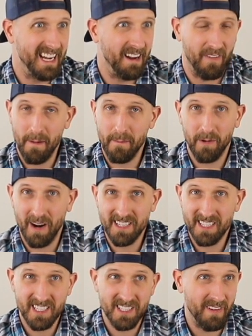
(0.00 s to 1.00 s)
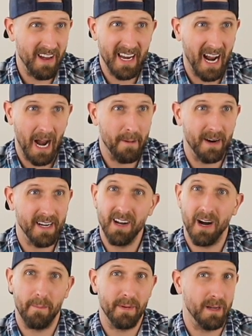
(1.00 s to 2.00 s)
if I'm a Redskins fan, I might
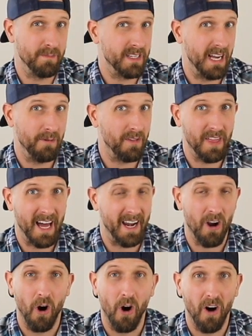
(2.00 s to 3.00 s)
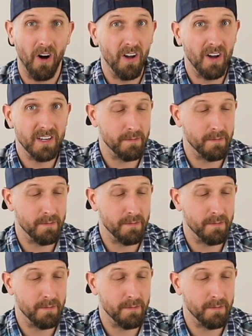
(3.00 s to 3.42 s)
not be upset with that at all.